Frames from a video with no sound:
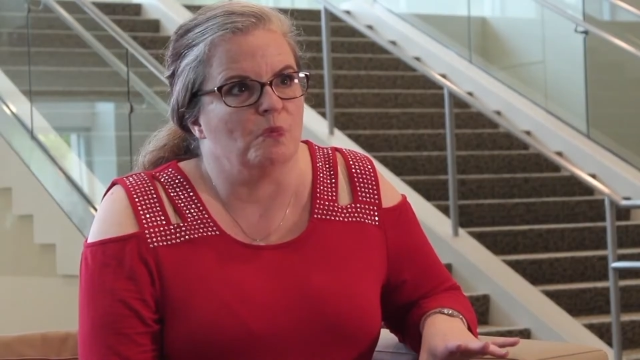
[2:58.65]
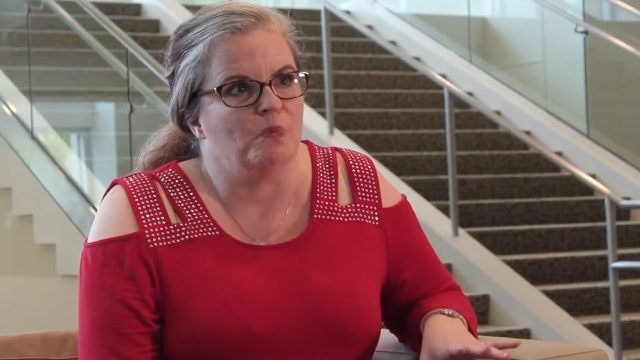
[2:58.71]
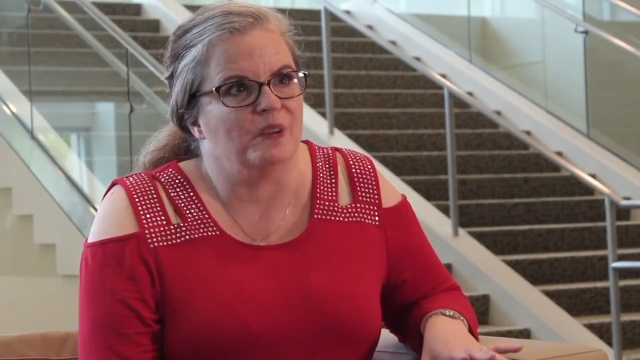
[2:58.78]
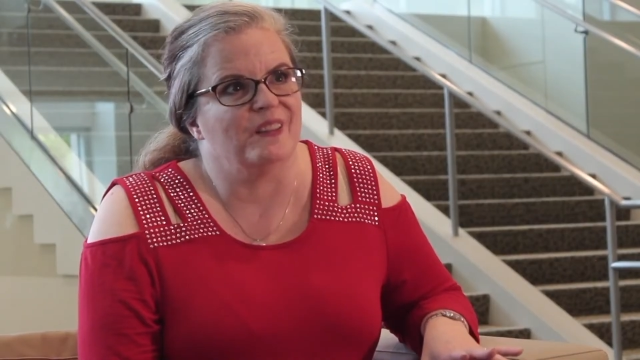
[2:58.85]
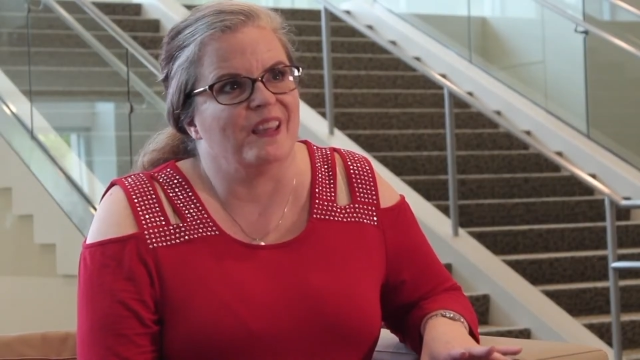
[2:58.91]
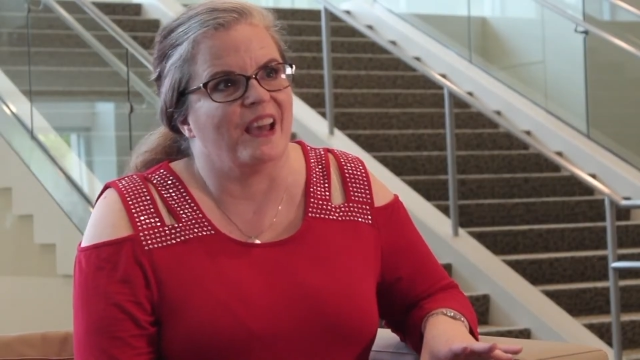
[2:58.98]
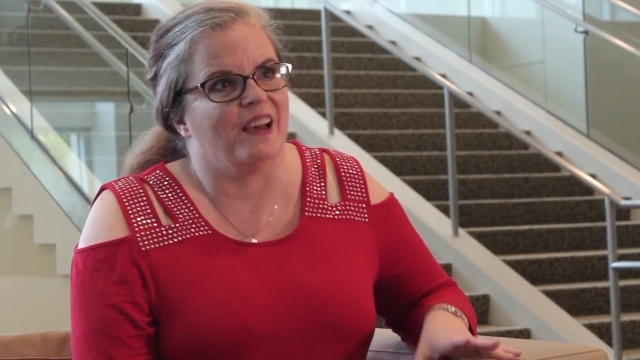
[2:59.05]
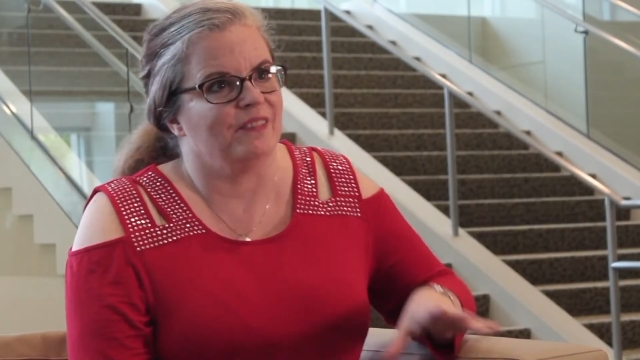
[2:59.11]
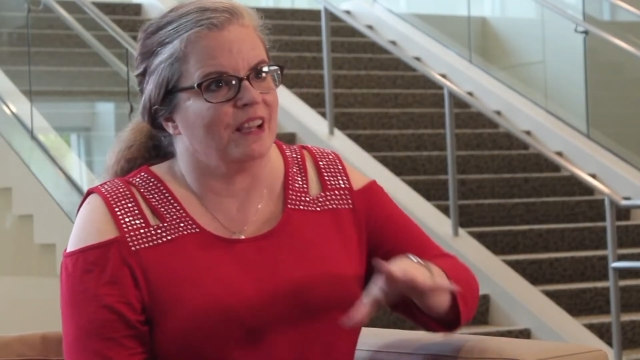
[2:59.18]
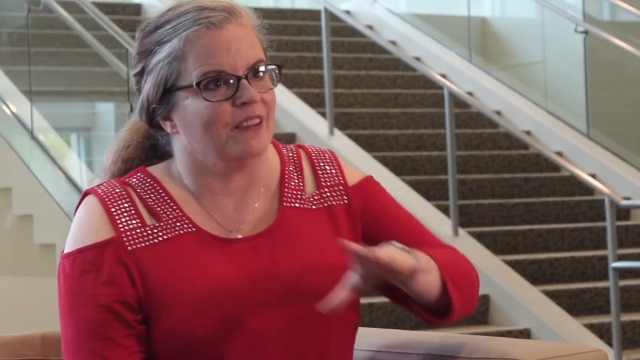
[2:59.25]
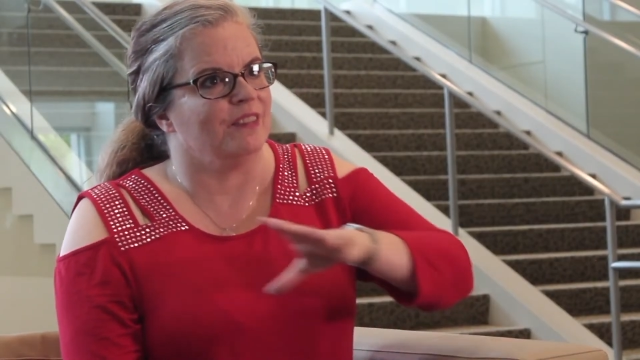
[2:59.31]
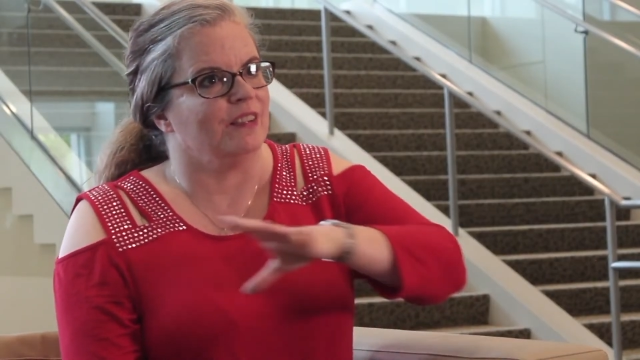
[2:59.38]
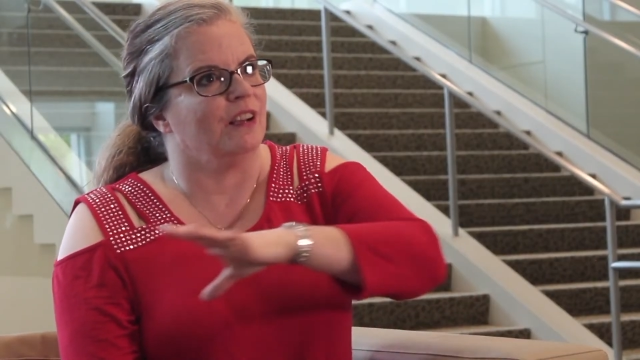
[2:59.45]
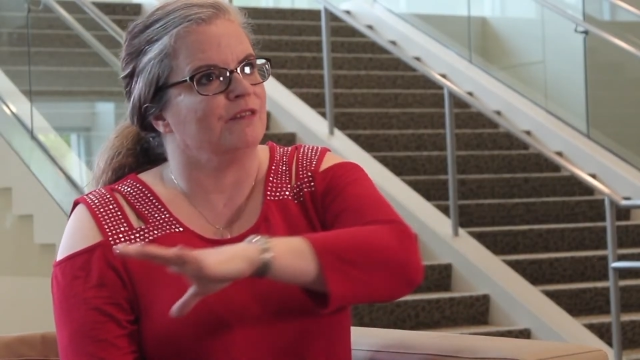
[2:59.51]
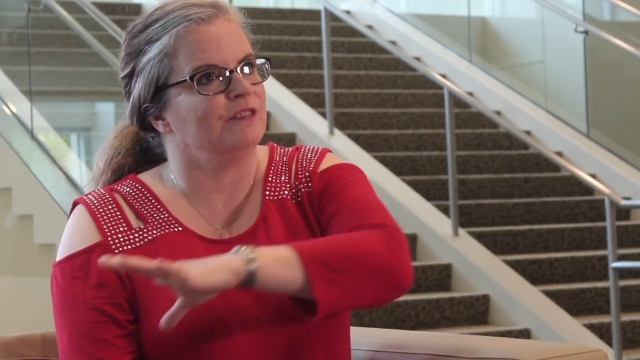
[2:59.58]
but they have to
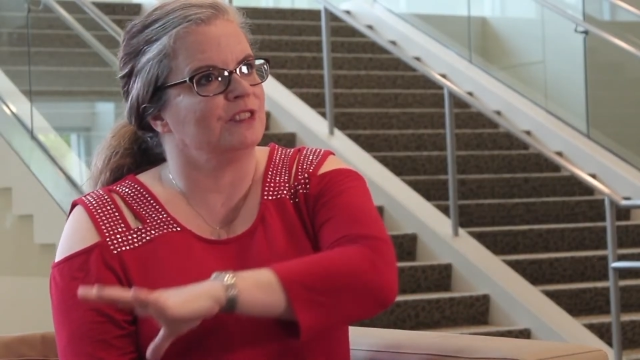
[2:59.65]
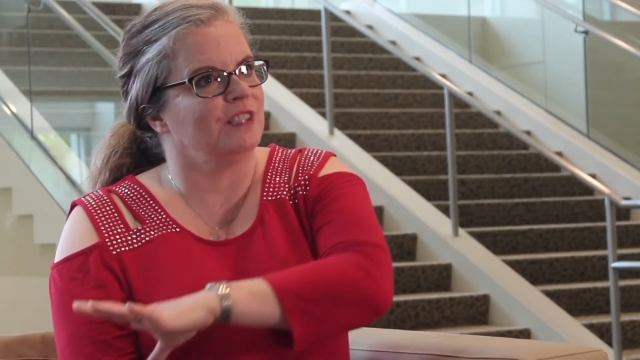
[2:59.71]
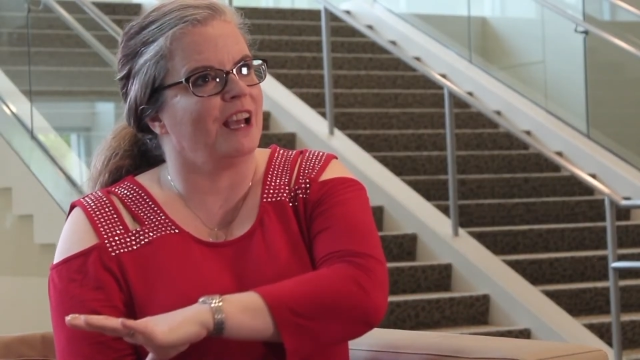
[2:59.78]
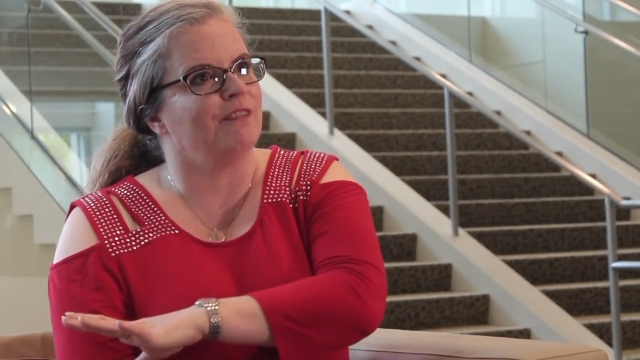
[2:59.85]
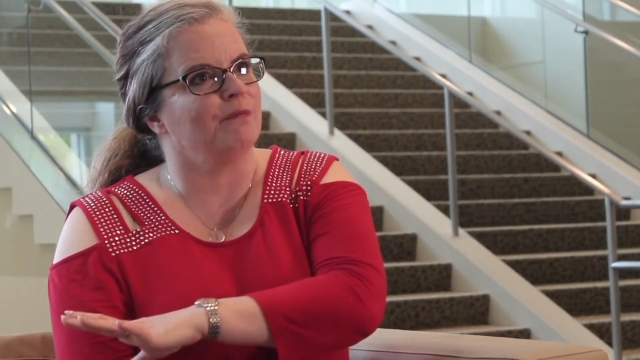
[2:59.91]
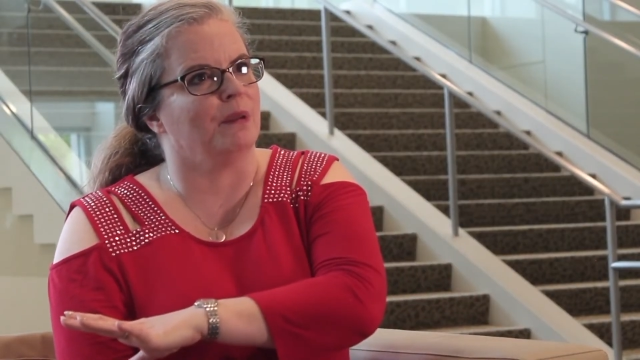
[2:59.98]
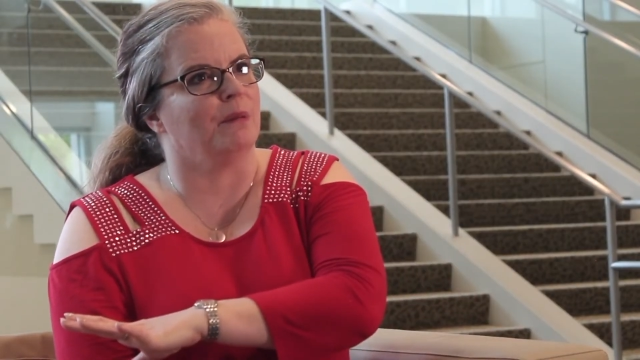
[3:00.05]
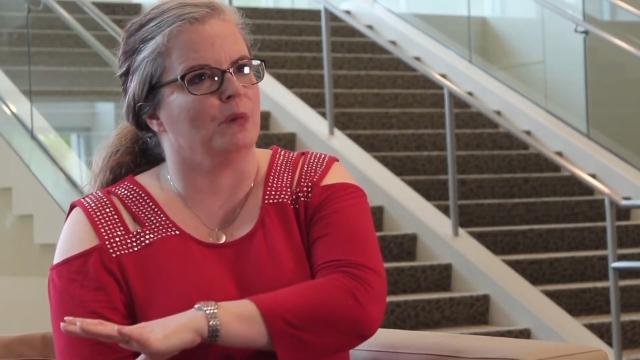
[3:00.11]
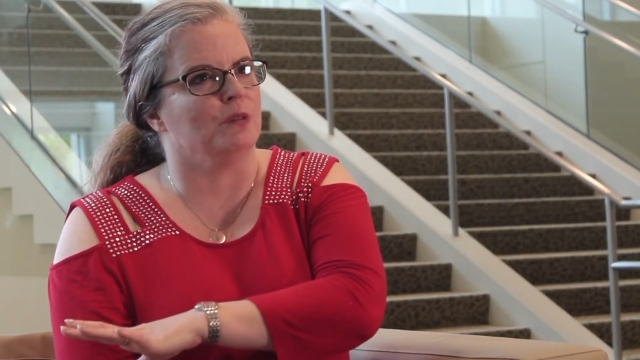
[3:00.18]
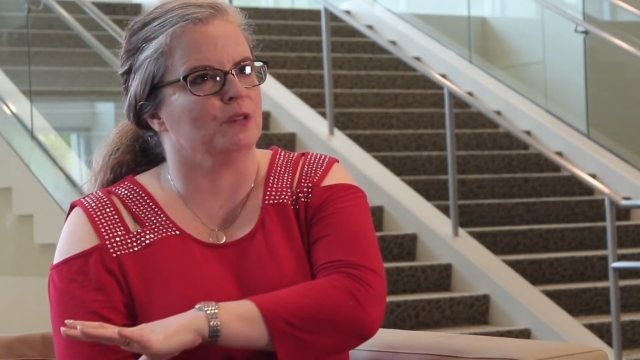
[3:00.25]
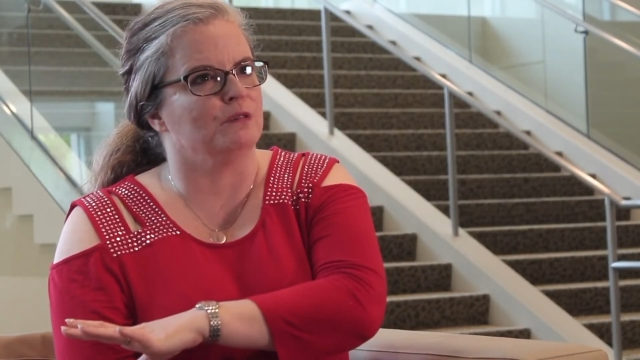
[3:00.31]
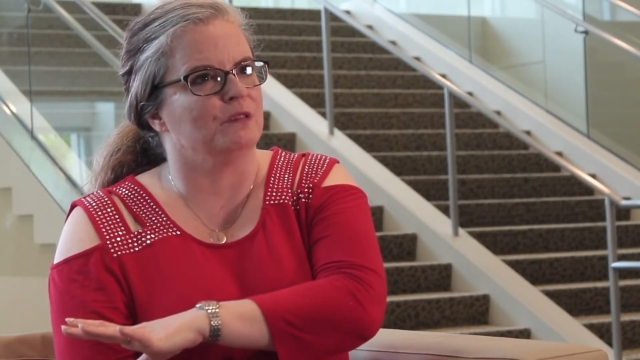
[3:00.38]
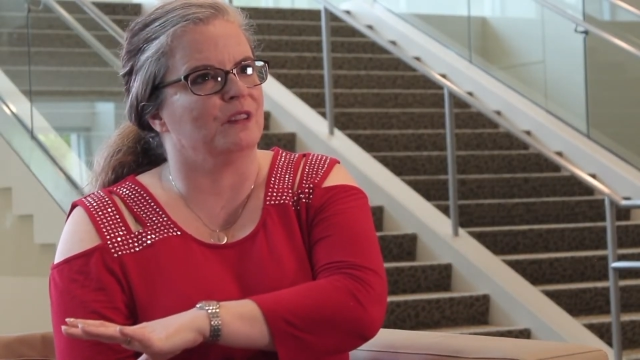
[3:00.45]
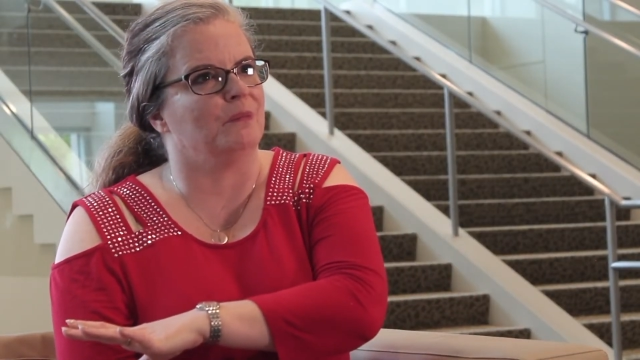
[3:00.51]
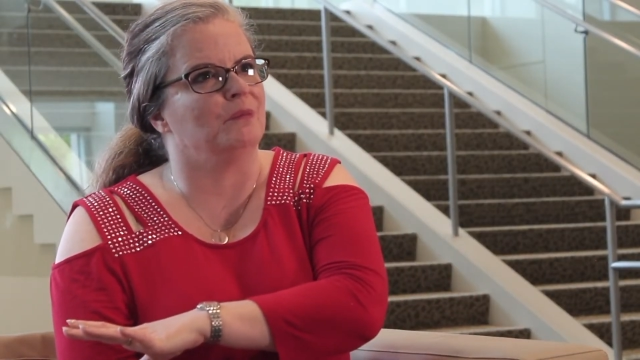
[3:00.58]
have enough staff
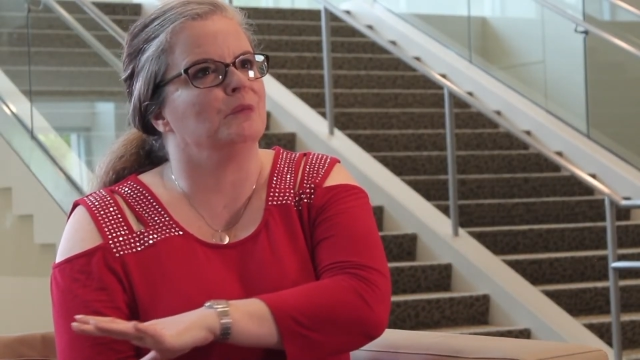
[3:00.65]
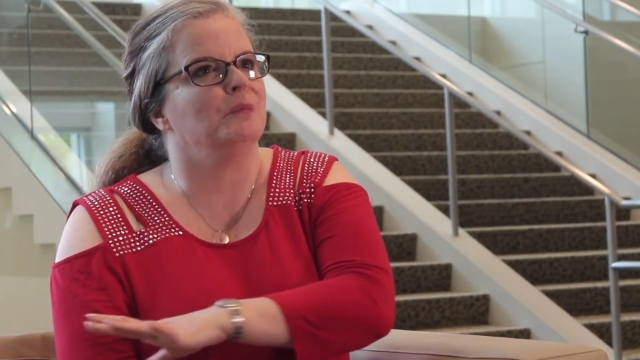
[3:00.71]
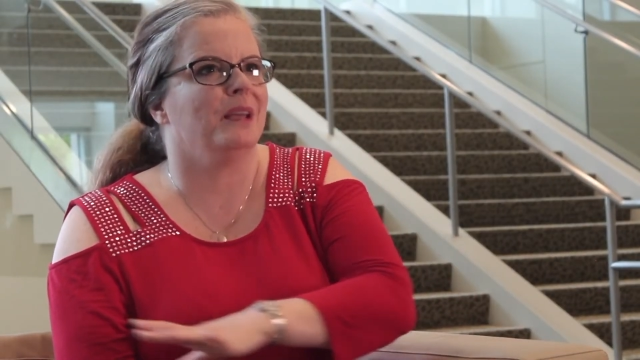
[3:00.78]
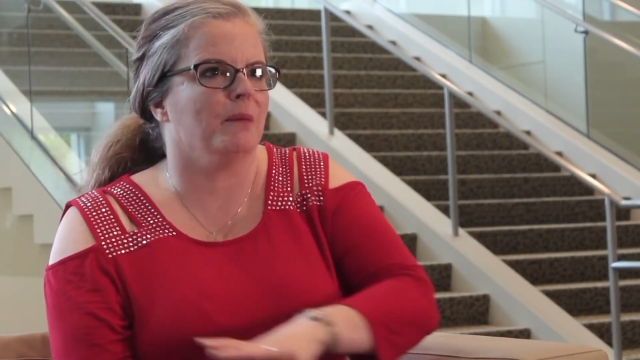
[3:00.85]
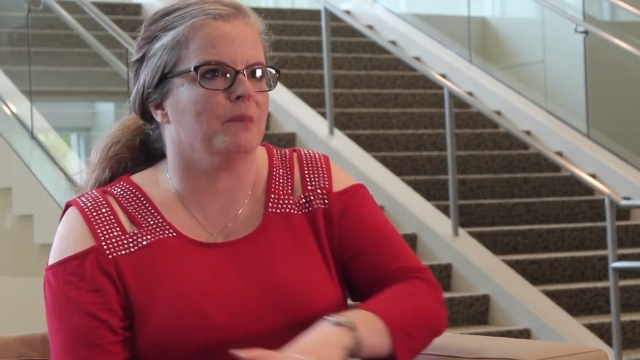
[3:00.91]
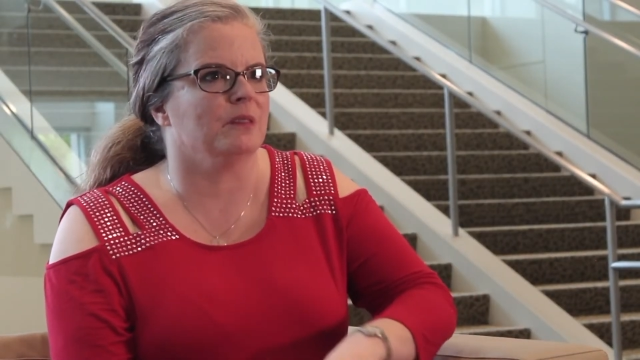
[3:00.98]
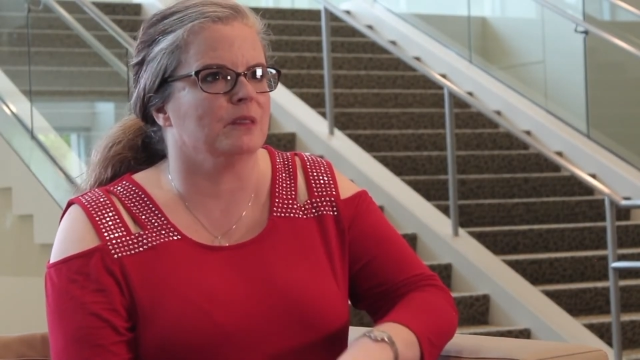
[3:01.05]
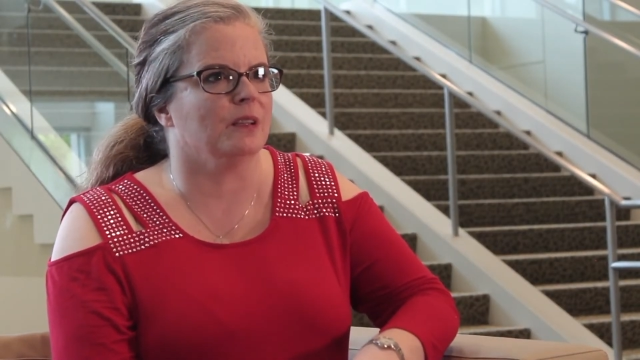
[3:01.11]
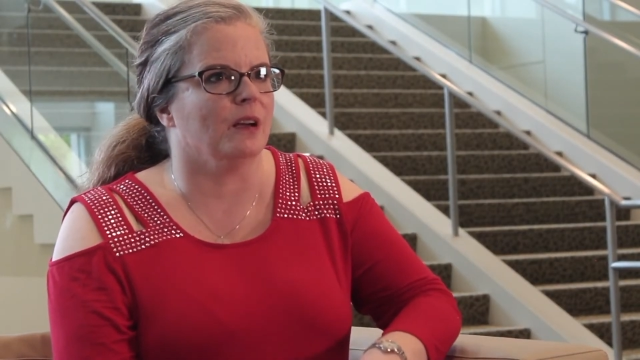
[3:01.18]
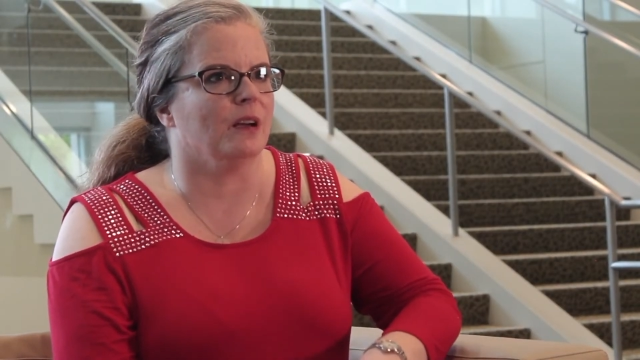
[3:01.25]
members for them to be able to